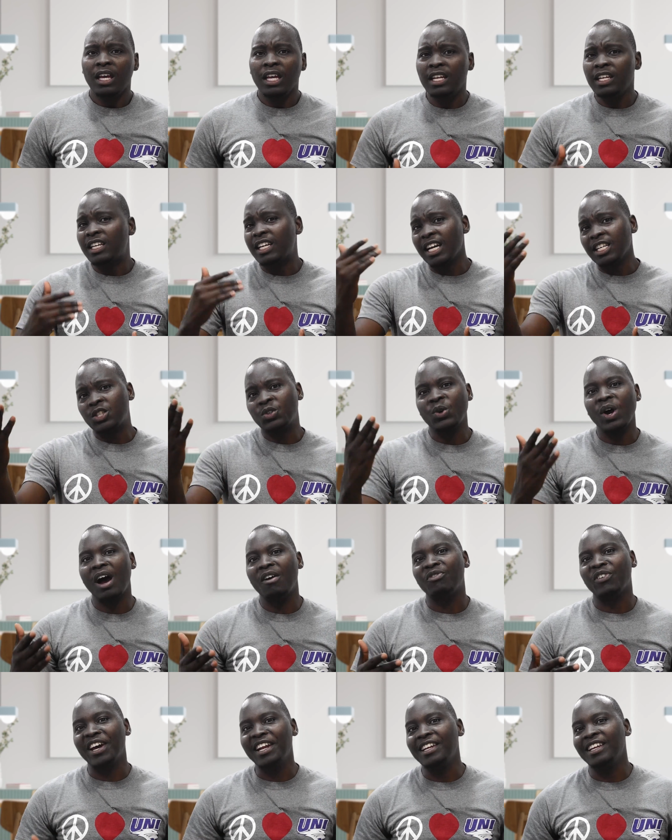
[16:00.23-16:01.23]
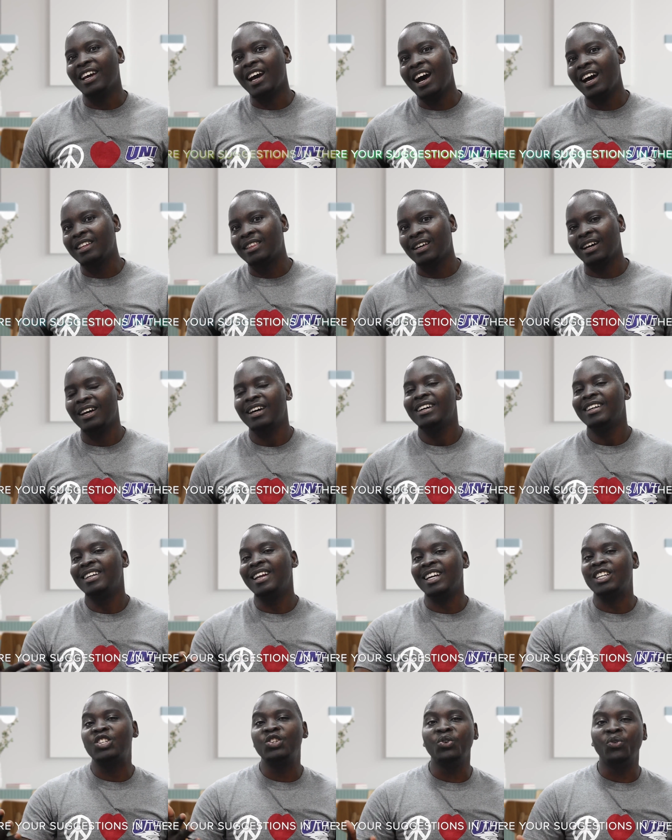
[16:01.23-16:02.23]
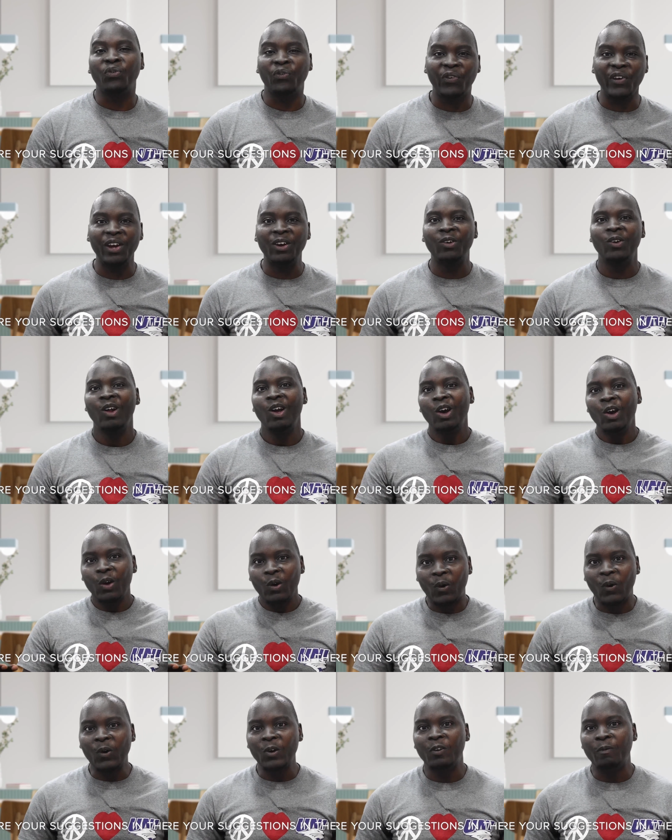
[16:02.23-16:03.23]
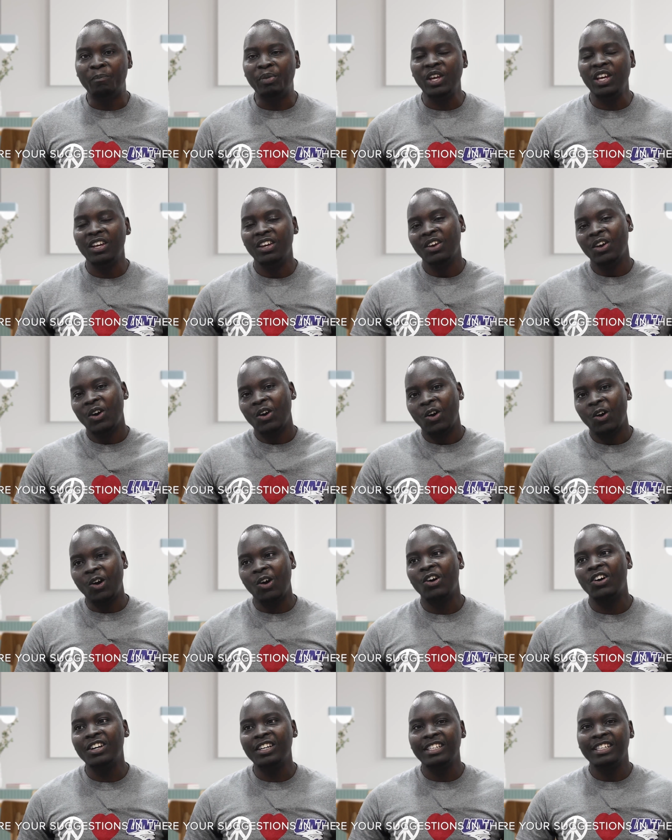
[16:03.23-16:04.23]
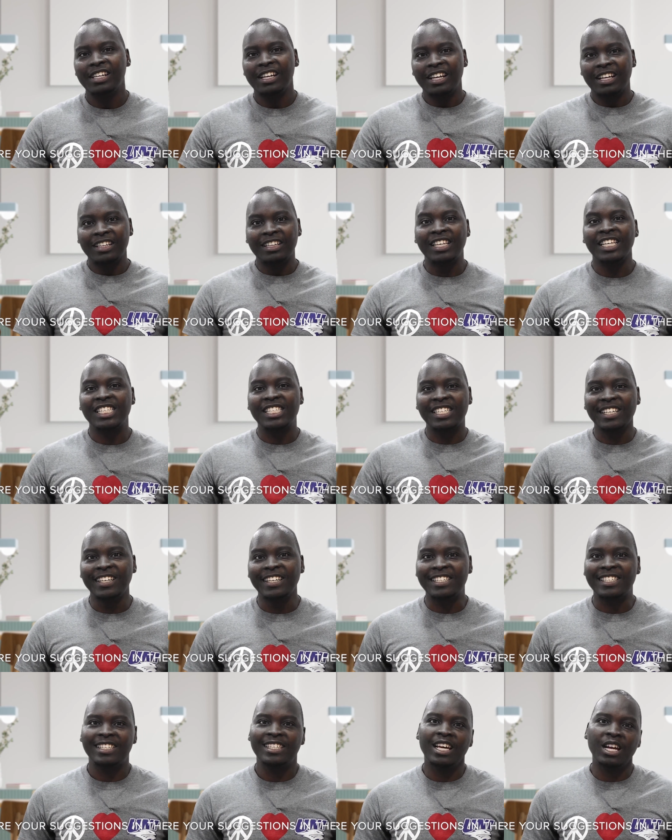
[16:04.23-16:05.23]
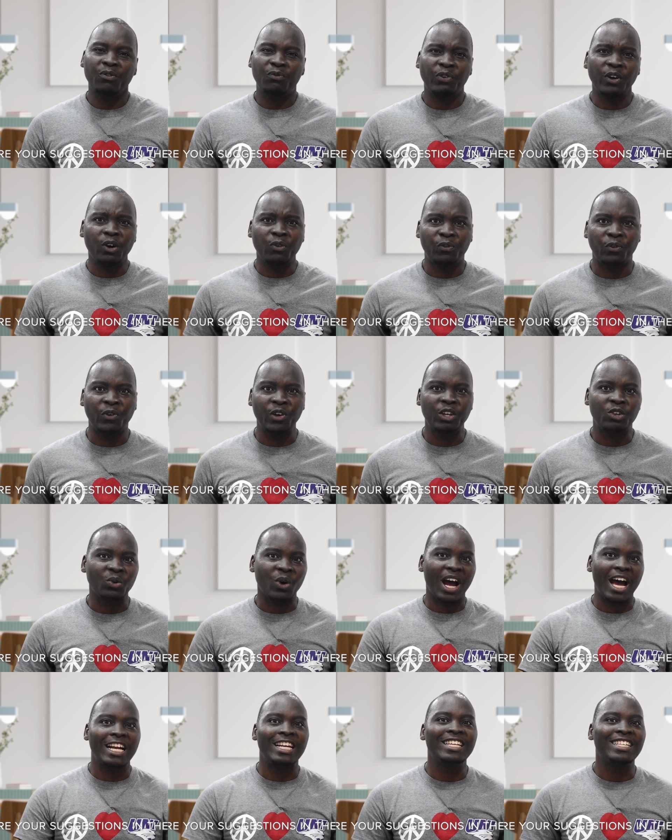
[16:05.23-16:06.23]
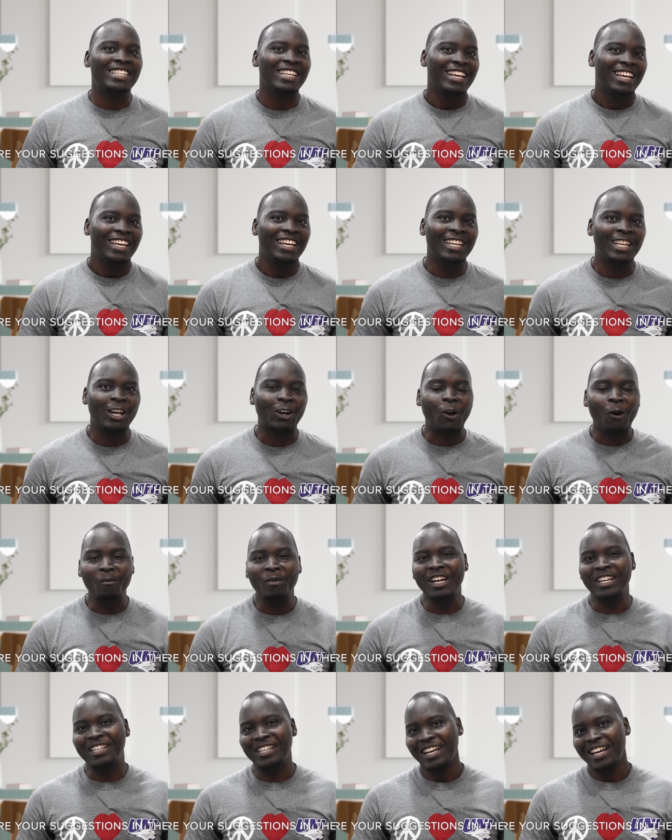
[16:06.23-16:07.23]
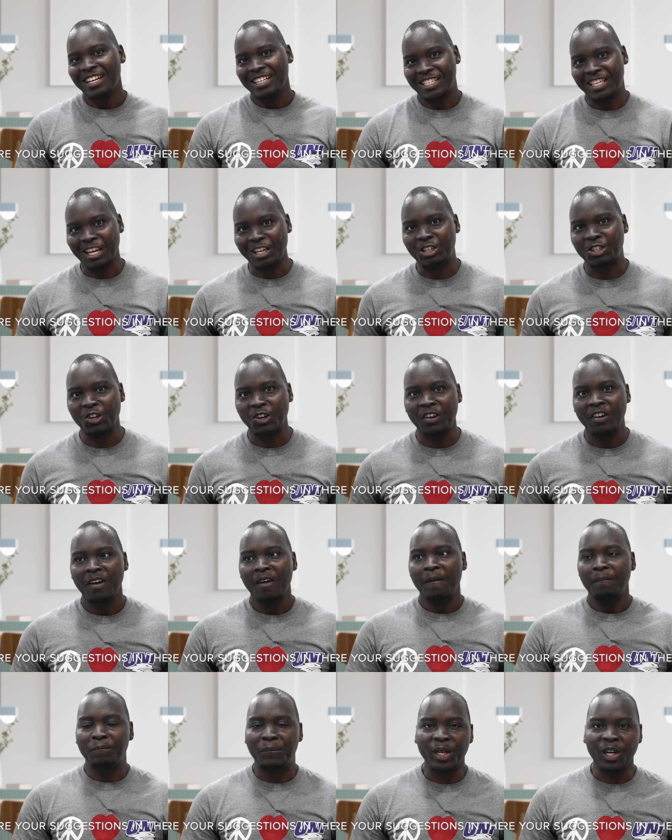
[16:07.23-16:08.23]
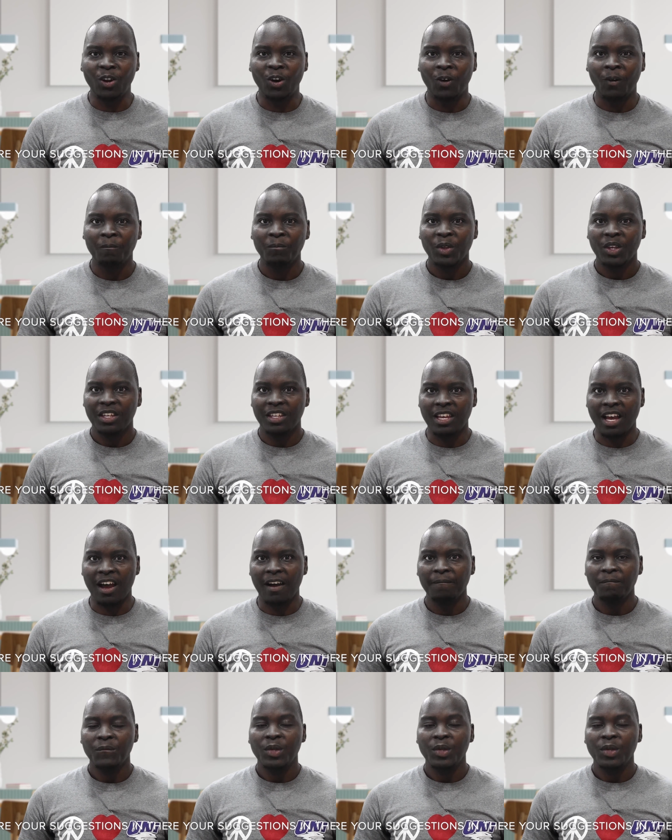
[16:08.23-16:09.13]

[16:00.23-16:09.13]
in case you have any other that you feel could be on this list, then feel free to add it in the comment section below. Yeah,